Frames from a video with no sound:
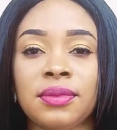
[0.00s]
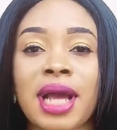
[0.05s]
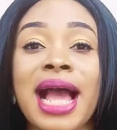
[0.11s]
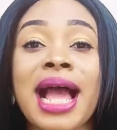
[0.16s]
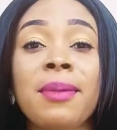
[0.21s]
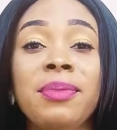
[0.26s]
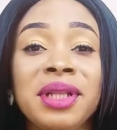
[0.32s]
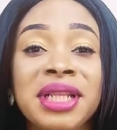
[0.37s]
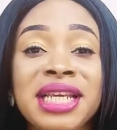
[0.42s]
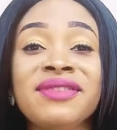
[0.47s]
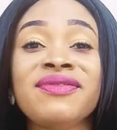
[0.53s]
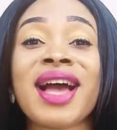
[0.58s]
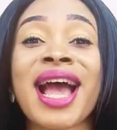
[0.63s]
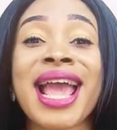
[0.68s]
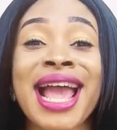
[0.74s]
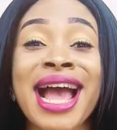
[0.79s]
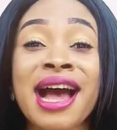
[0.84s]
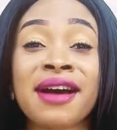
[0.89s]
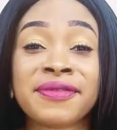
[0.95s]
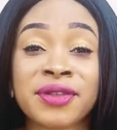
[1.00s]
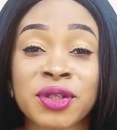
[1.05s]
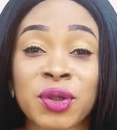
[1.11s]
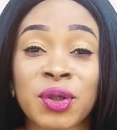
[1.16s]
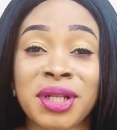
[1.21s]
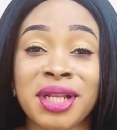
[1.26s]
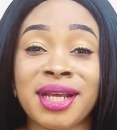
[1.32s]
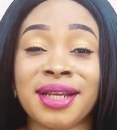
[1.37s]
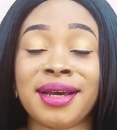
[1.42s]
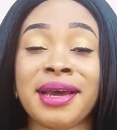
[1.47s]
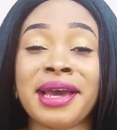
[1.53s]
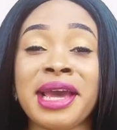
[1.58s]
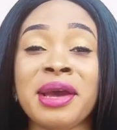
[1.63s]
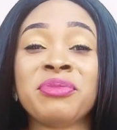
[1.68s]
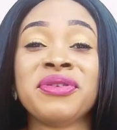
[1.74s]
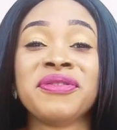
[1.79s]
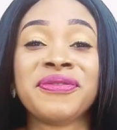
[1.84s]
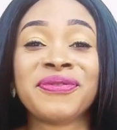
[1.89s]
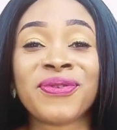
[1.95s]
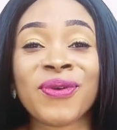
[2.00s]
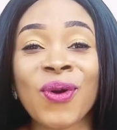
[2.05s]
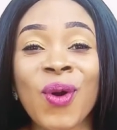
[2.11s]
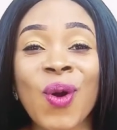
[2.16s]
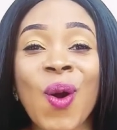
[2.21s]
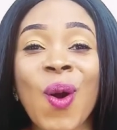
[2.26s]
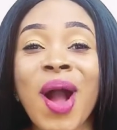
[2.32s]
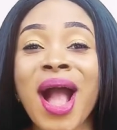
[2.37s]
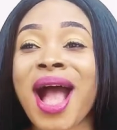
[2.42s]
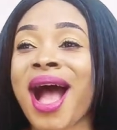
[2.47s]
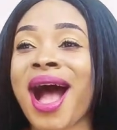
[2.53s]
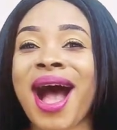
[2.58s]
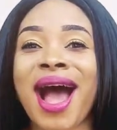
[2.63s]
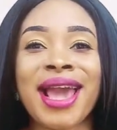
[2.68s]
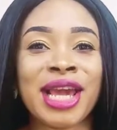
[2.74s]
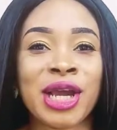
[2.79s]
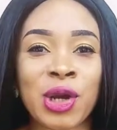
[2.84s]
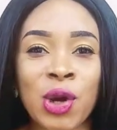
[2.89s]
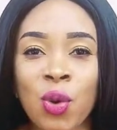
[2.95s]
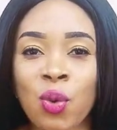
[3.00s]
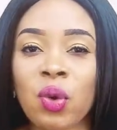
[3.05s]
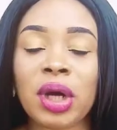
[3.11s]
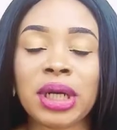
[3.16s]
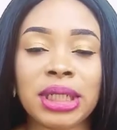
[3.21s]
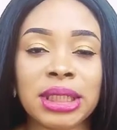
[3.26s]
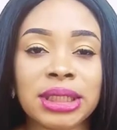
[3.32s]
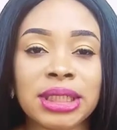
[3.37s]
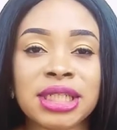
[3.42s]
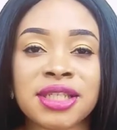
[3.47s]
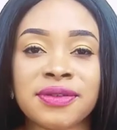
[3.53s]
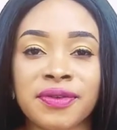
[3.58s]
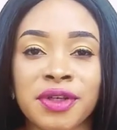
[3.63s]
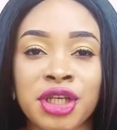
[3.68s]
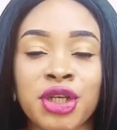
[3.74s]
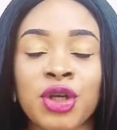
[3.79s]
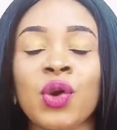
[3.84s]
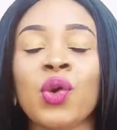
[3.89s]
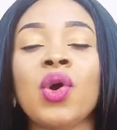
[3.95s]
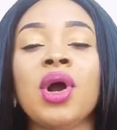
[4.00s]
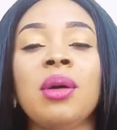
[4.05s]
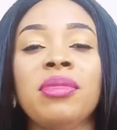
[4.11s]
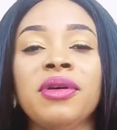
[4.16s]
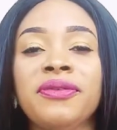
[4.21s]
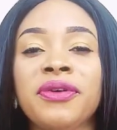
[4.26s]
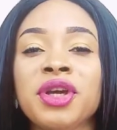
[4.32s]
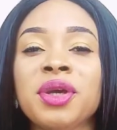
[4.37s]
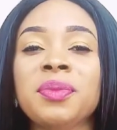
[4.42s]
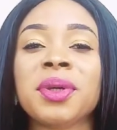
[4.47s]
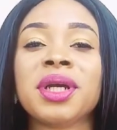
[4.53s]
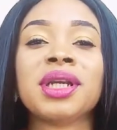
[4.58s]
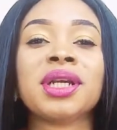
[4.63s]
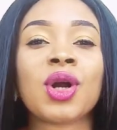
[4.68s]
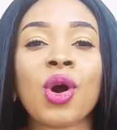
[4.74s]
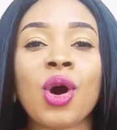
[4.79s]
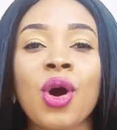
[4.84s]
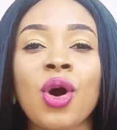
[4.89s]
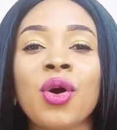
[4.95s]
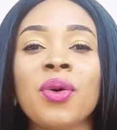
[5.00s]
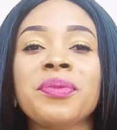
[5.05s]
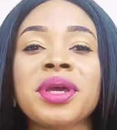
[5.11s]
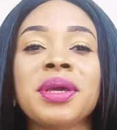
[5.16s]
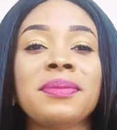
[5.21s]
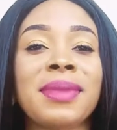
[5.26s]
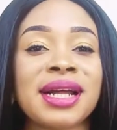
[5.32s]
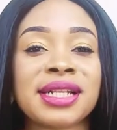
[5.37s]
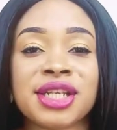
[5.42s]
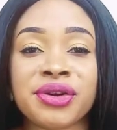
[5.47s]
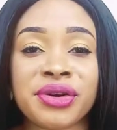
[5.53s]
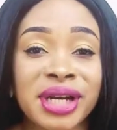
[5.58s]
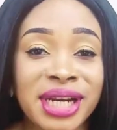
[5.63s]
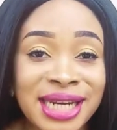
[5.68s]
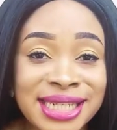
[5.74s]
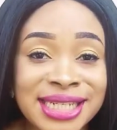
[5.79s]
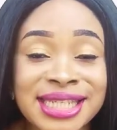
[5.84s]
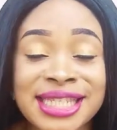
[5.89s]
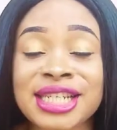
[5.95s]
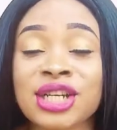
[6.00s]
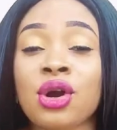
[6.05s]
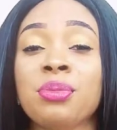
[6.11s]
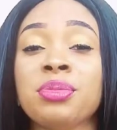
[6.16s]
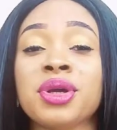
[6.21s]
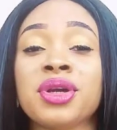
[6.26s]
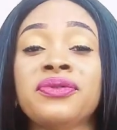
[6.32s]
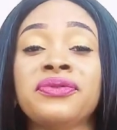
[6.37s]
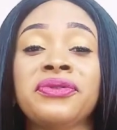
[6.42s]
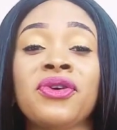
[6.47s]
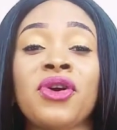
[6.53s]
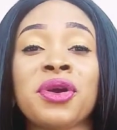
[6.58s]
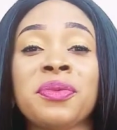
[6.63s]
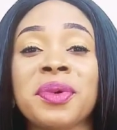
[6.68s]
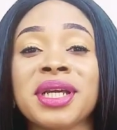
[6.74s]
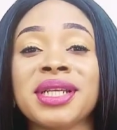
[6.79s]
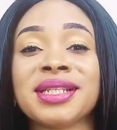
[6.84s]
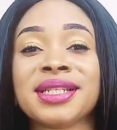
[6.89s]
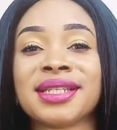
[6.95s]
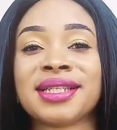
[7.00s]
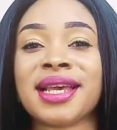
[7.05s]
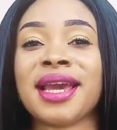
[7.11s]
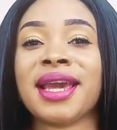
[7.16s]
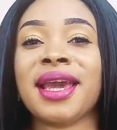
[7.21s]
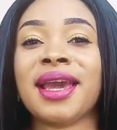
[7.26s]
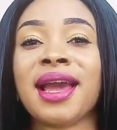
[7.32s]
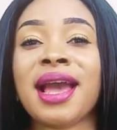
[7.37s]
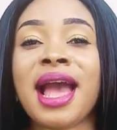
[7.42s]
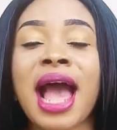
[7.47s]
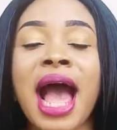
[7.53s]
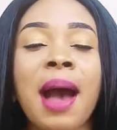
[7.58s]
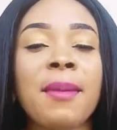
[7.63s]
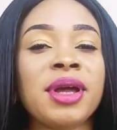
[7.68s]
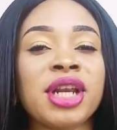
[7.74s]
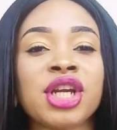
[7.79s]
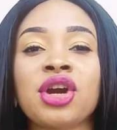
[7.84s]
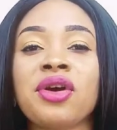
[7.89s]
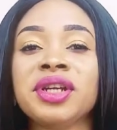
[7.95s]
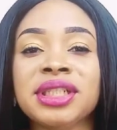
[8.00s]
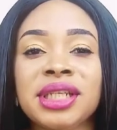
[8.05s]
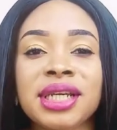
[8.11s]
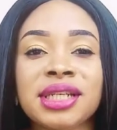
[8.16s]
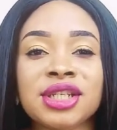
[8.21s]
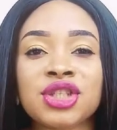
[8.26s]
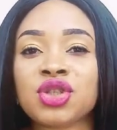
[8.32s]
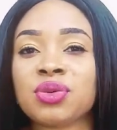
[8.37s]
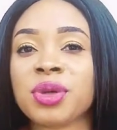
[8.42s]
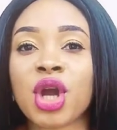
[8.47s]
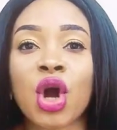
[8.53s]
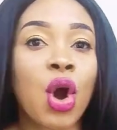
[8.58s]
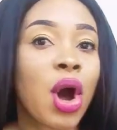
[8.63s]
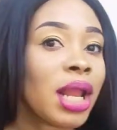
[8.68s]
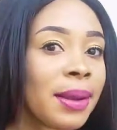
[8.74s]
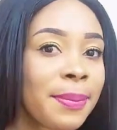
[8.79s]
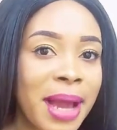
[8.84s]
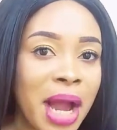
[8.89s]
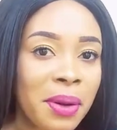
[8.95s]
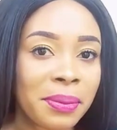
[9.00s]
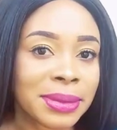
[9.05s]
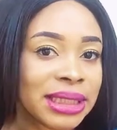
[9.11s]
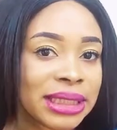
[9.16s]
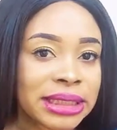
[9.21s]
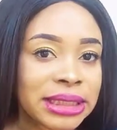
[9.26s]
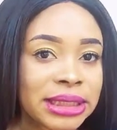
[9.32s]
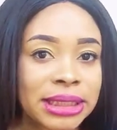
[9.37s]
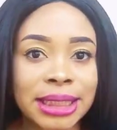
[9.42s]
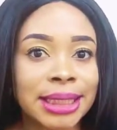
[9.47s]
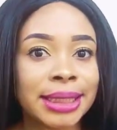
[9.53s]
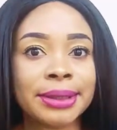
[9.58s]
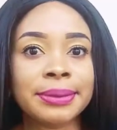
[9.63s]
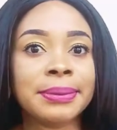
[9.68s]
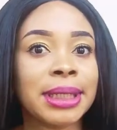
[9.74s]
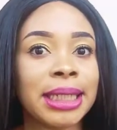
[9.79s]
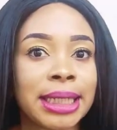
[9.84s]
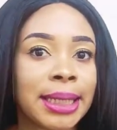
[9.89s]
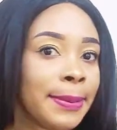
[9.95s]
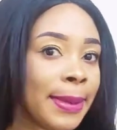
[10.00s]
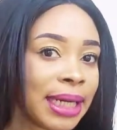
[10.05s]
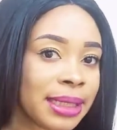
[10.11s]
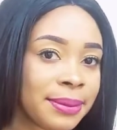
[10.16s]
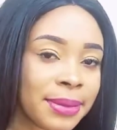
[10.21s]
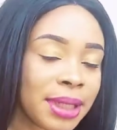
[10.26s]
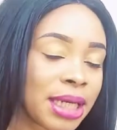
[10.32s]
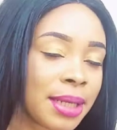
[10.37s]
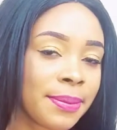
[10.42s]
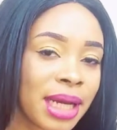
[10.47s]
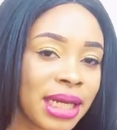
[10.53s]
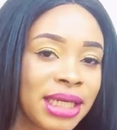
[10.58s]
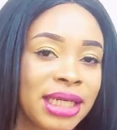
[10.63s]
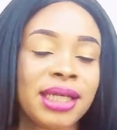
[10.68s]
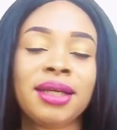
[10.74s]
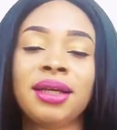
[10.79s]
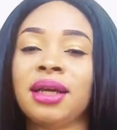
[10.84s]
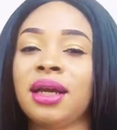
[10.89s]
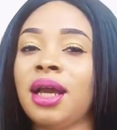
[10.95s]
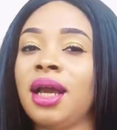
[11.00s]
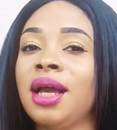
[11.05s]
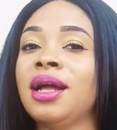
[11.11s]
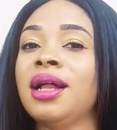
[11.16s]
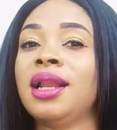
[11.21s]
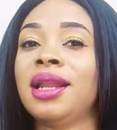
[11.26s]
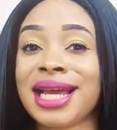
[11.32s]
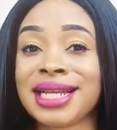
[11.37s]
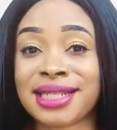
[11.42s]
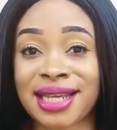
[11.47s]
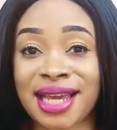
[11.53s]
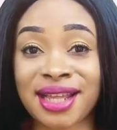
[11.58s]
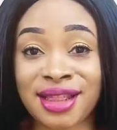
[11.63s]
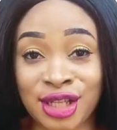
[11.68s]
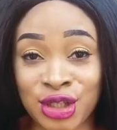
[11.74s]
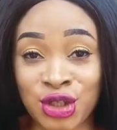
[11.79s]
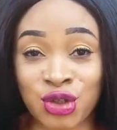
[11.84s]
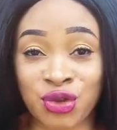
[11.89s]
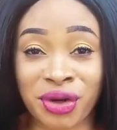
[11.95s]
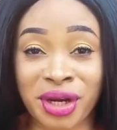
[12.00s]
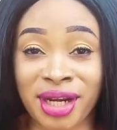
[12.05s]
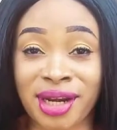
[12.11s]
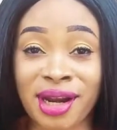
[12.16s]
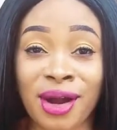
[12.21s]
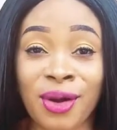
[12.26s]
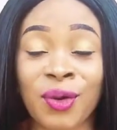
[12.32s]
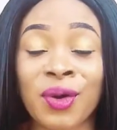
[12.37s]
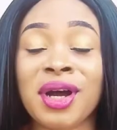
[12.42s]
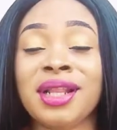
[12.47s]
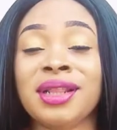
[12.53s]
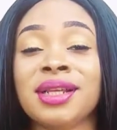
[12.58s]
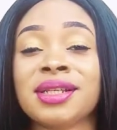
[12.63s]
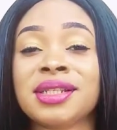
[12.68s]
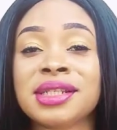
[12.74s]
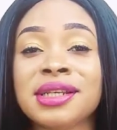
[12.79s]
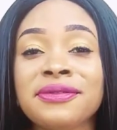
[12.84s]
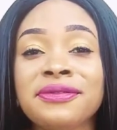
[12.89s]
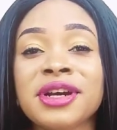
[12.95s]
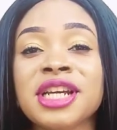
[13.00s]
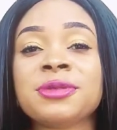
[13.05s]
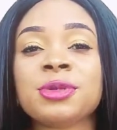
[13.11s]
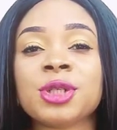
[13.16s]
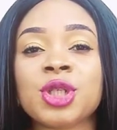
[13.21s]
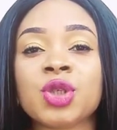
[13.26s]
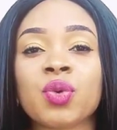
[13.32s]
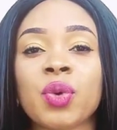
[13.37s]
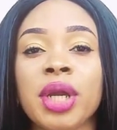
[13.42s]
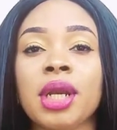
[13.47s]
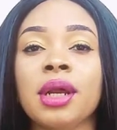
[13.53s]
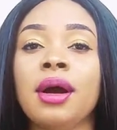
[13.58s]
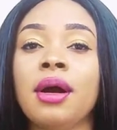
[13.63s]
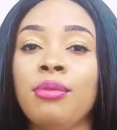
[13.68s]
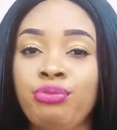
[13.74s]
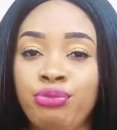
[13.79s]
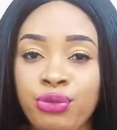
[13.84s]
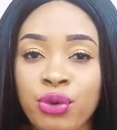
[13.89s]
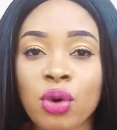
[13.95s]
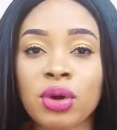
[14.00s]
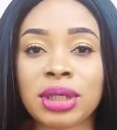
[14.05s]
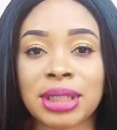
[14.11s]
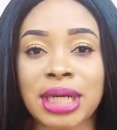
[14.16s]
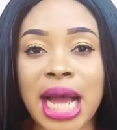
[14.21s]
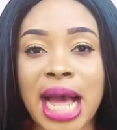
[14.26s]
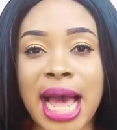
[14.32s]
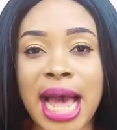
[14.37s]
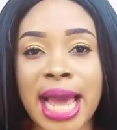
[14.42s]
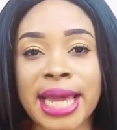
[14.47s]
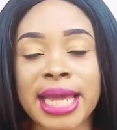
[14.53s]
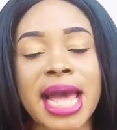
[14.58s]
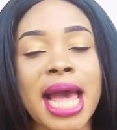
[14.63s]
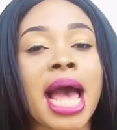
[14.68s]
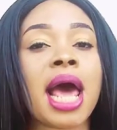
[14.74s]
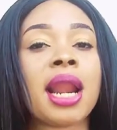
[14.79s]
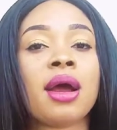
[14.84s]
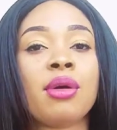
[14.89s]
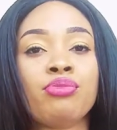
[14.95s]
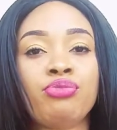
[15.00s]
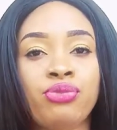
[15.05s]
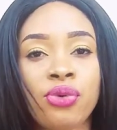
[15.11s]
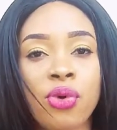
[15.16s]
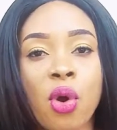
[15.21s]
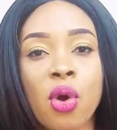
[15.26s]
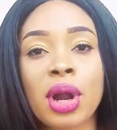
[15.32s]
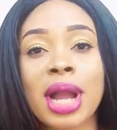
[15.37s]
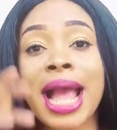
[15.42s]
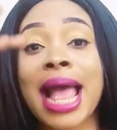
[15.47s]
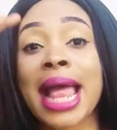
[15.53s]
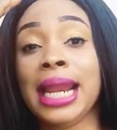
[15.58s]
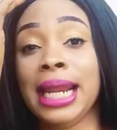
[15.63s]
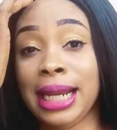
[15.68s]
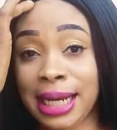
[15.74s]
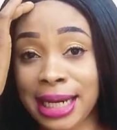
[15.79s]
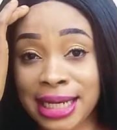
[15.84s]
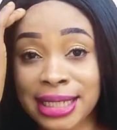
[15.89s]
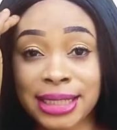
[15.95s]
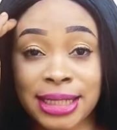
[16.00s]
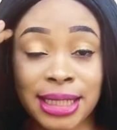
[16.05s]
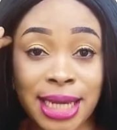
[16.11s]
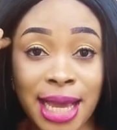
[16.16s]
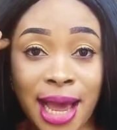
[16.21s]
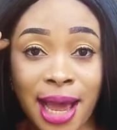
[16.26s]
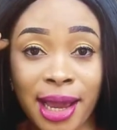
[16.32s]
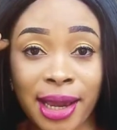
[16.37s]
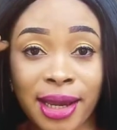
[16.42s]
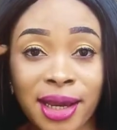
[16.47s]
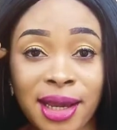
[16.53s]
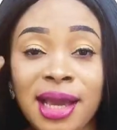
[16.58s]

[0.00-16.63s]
I believe I have to clear the air before I go on in this video. Before you begin to call me materialistic, or before you begin to say I'm encouraging ladies to be all about money, you know, money, money, money, money. Let's get this straight now. There's a difference between a broke guy and a broke and lazy guy.